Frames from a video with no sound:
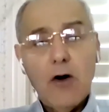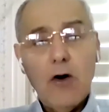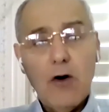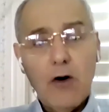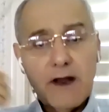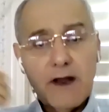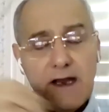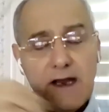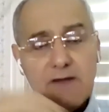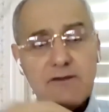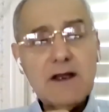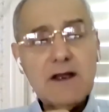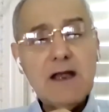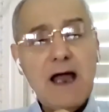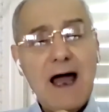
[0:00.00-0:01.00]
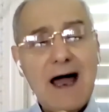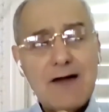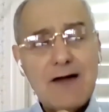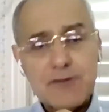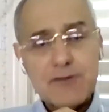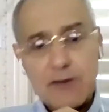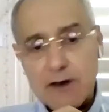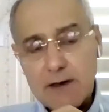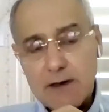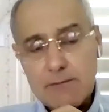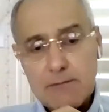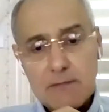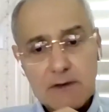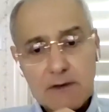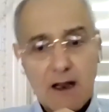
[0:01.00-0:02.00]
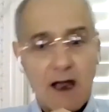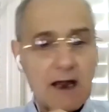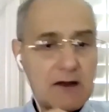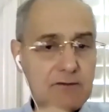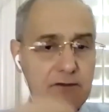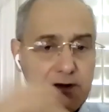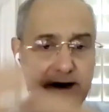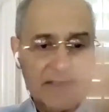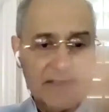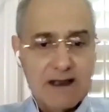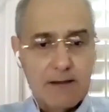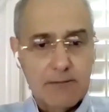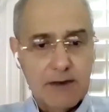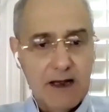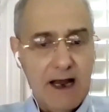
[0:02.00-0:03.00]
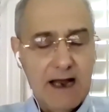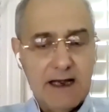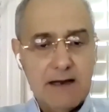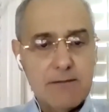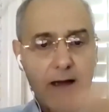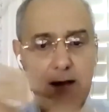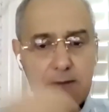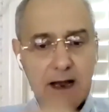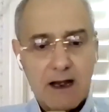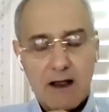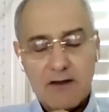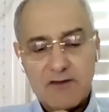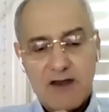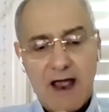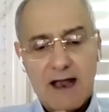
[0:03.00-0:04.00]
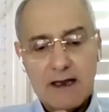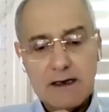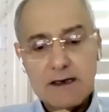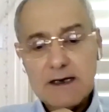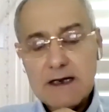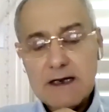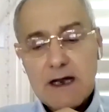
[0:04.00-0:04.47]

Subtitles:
or even after him, like for example Al-Imam Al-Ghazali.